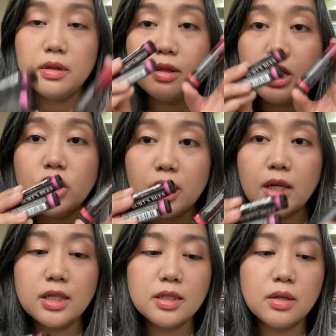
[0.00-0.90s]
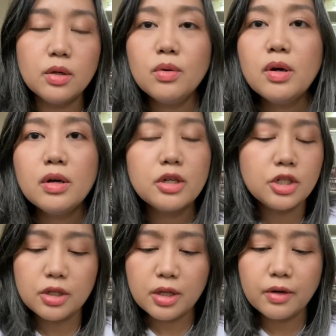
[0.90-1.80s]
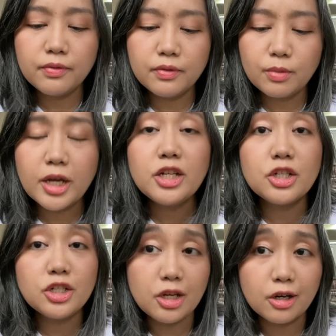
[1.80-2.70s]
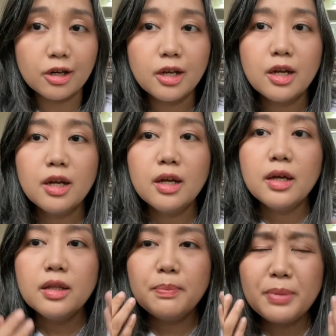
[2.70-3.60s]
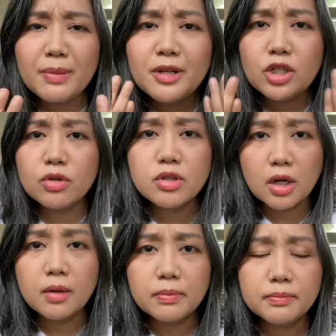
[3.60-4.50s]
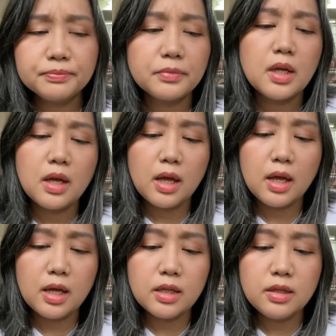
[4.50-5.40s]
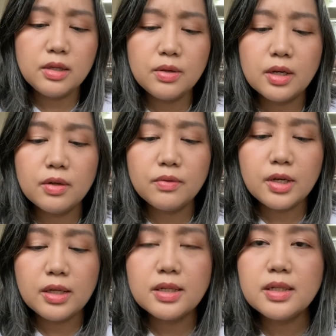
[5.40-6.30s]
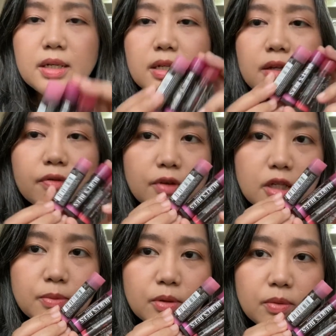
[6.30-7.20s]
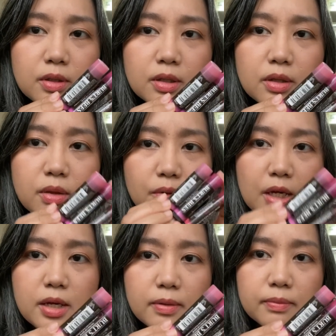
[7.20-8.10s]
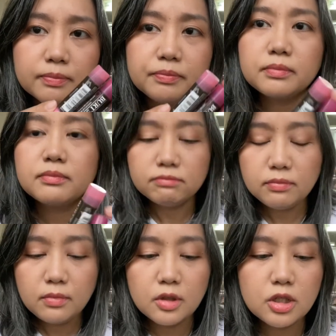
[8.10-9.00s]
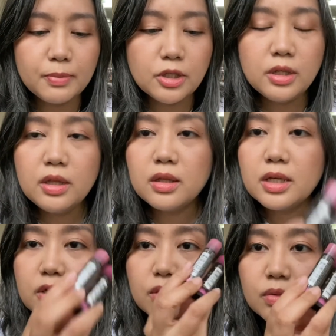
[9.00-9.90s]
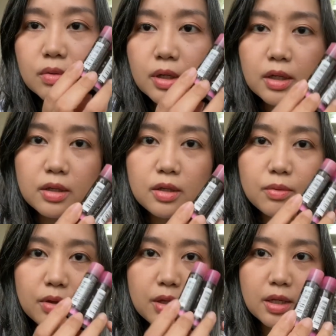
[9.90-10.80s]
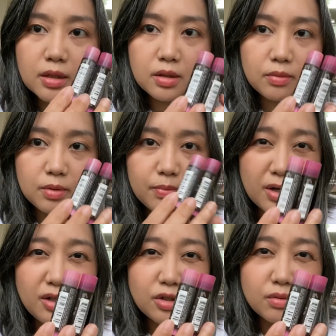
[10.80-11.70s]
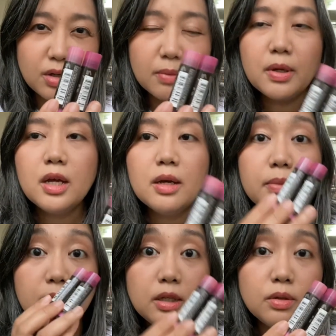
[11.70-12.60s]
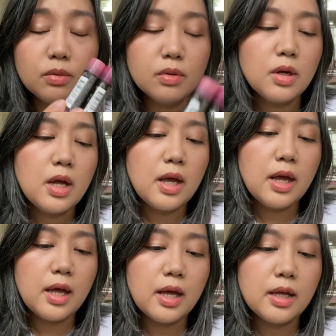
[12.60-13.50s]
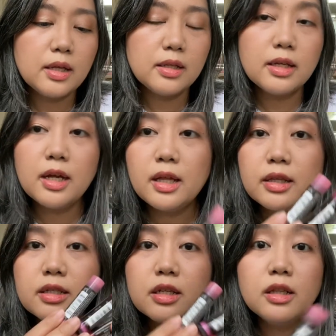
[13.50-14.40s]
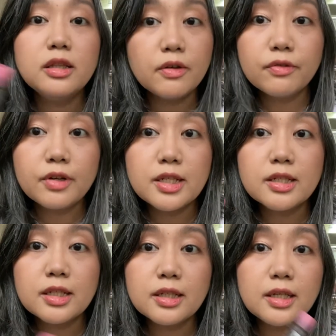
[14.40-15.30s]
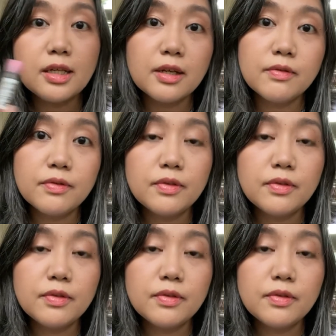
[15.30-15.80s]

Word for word: these shades, though they're quite sheer, the pigment shows up and you can really see the difference between the three especially these two like you would think that they would barely show up but they do and i like the subtle difference that they give